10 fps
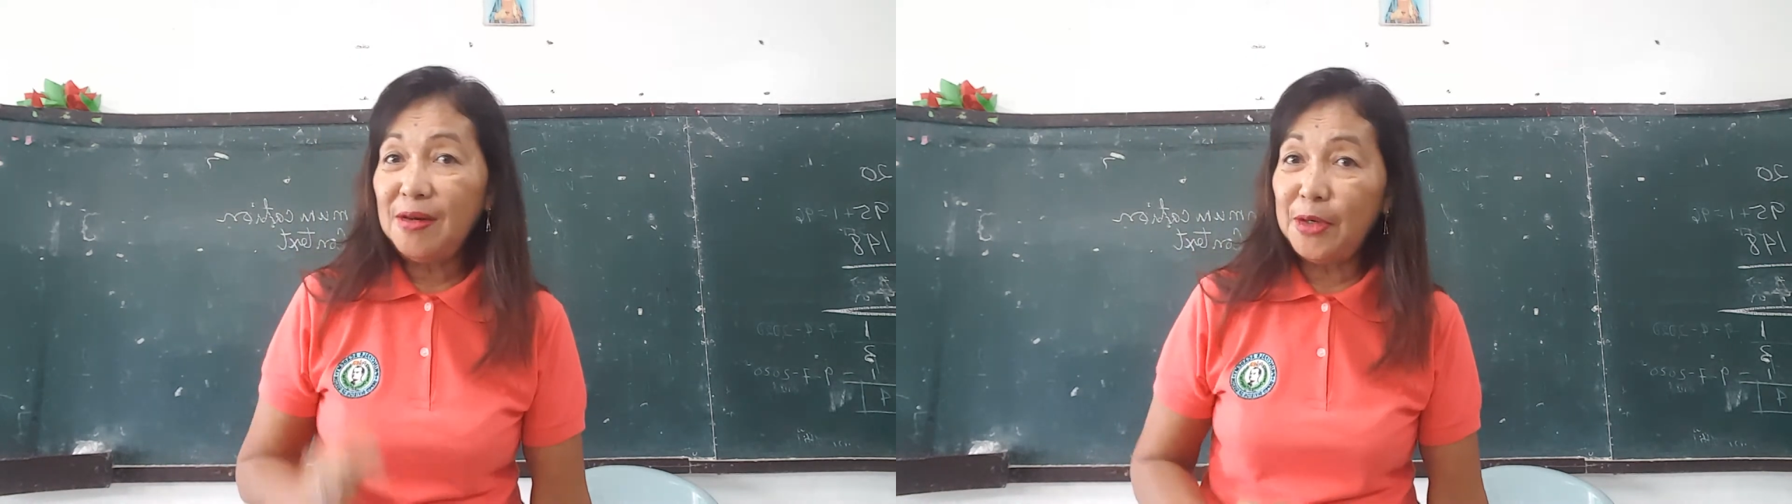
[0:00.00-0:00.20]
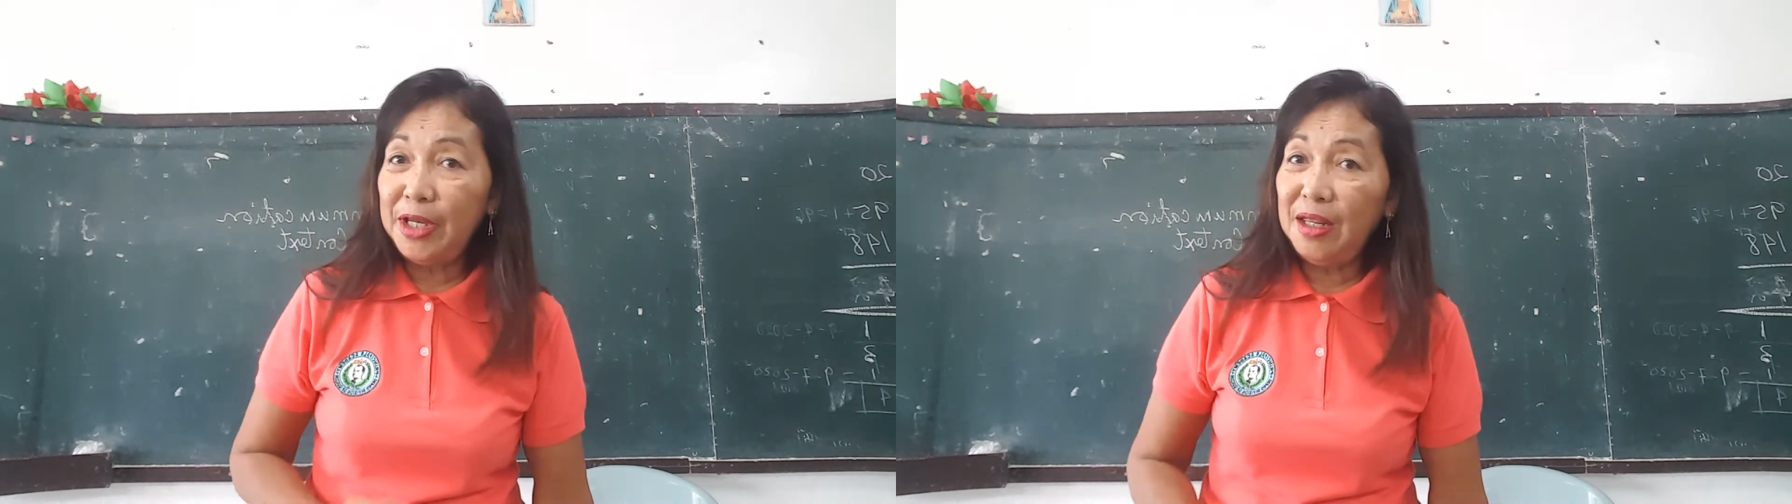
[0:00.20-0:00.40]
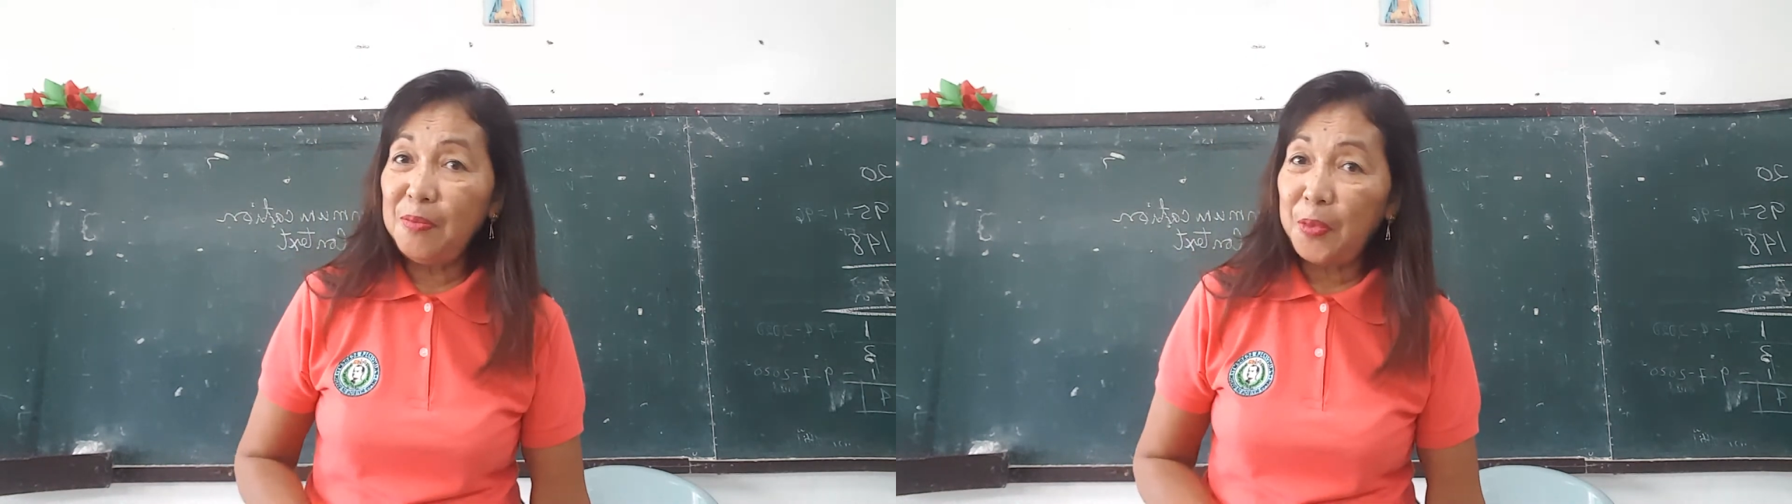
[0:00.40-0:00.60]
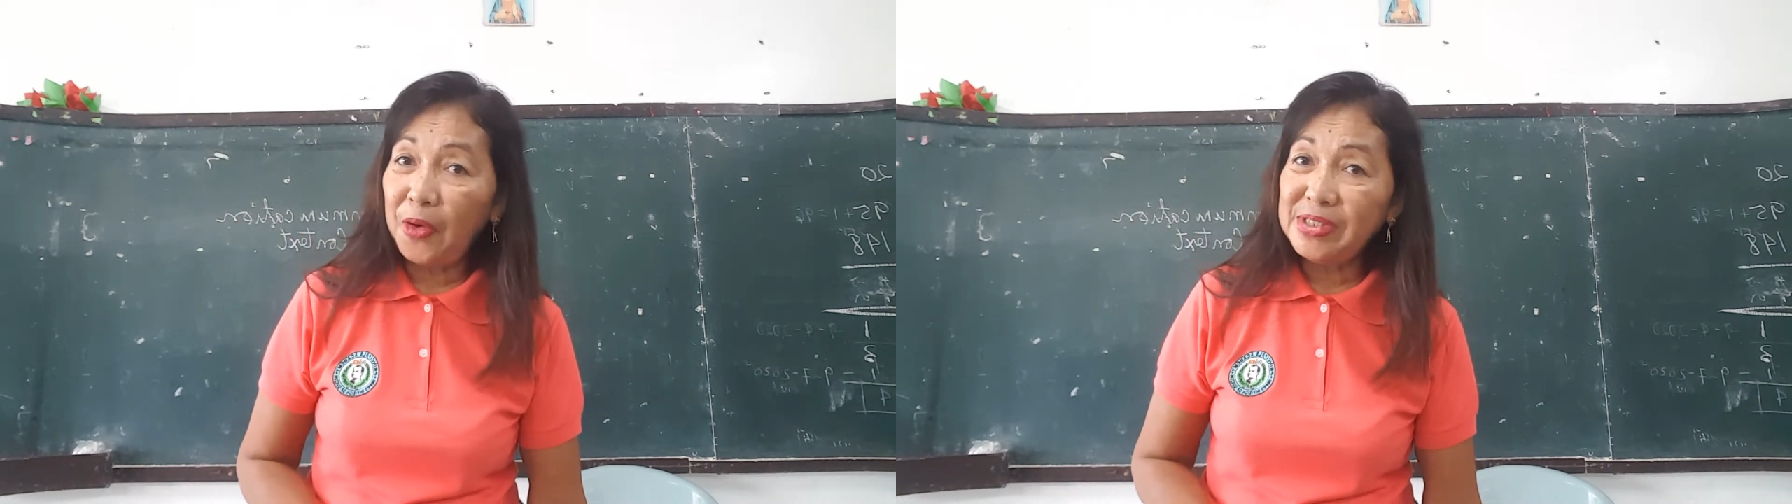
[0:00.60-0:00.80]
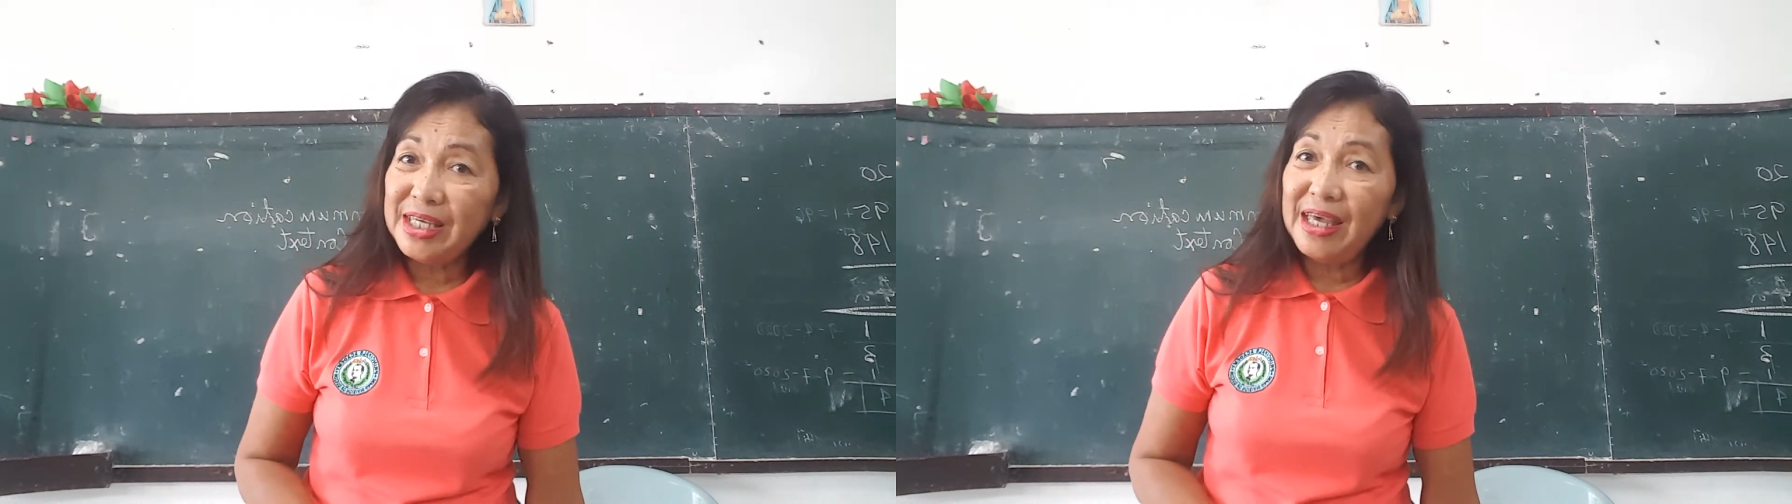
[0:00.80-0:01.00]
learning
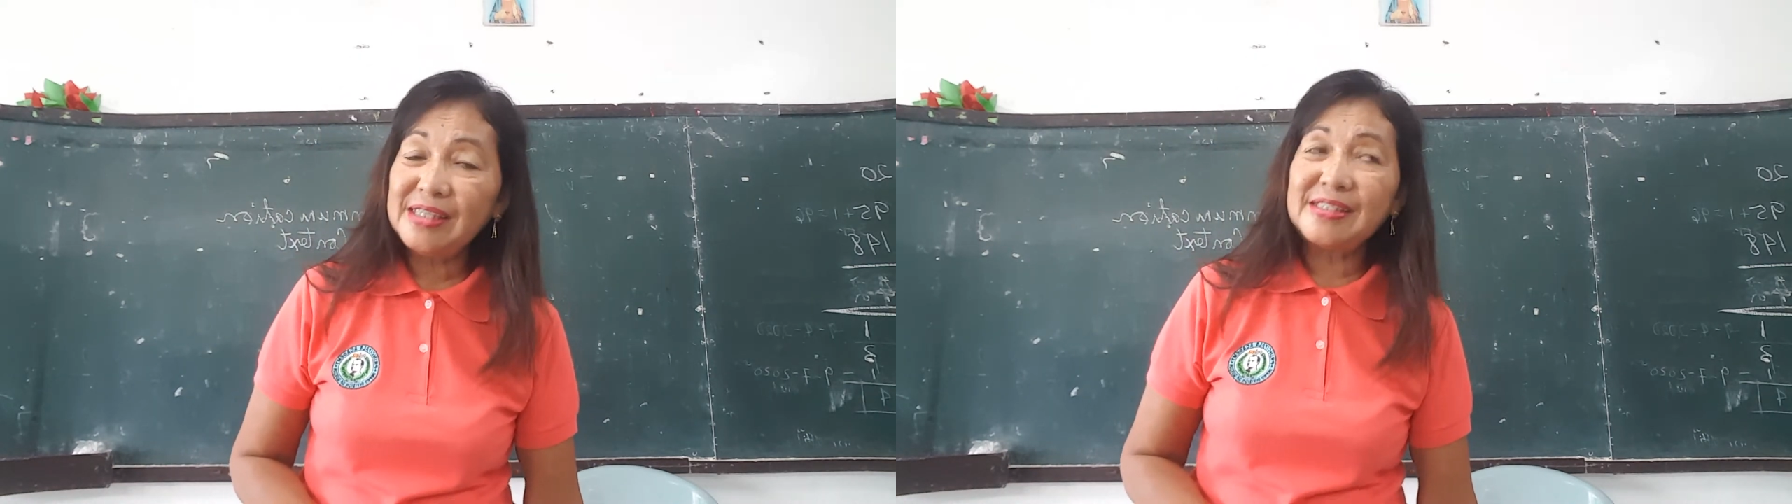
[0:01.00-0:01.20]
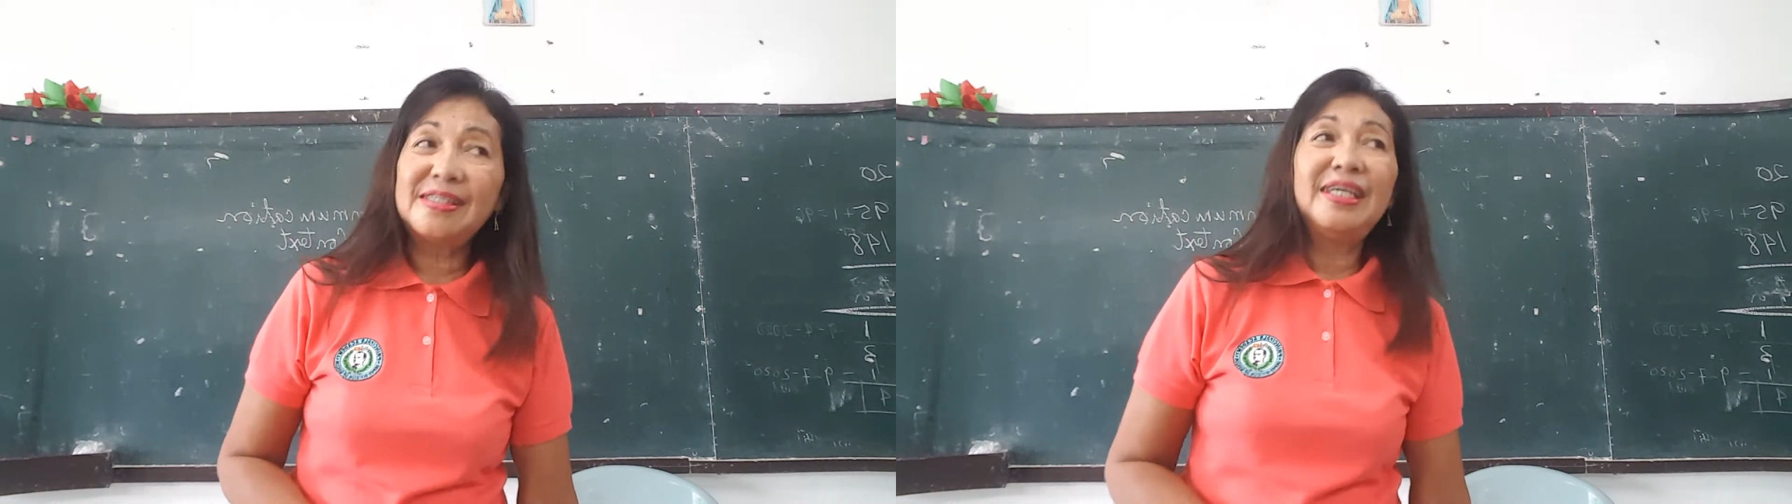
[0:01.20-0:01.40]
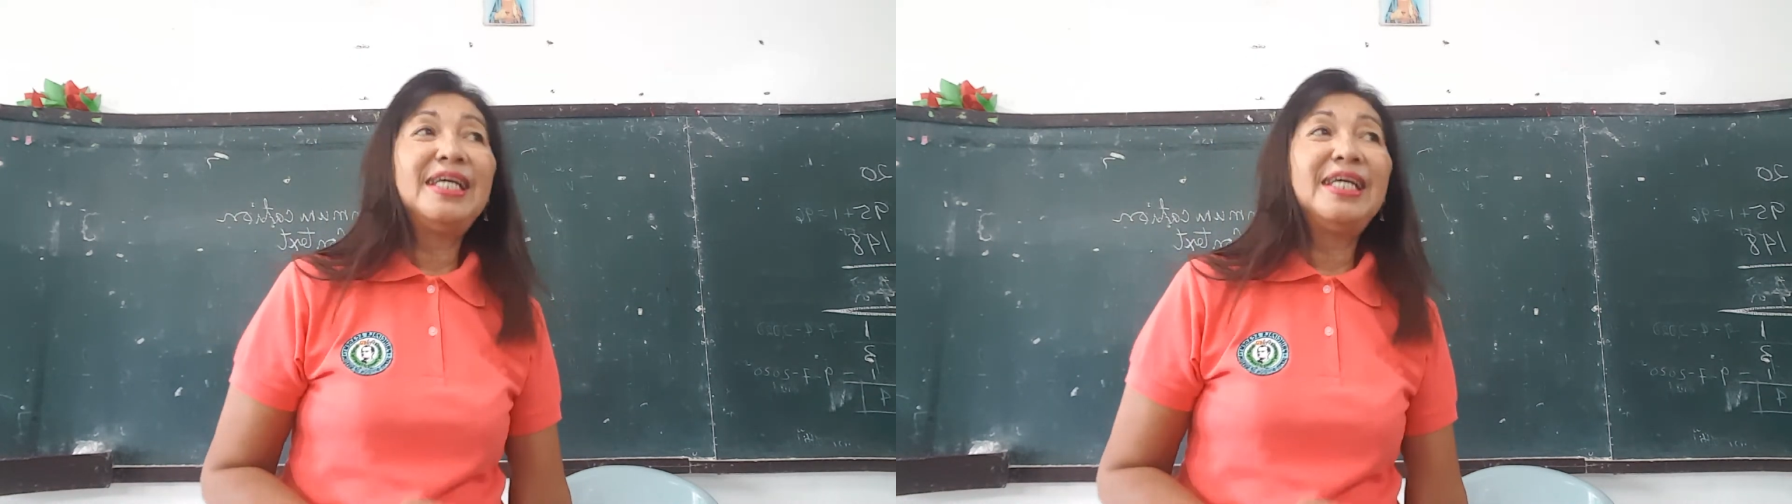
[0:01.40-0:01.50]
process,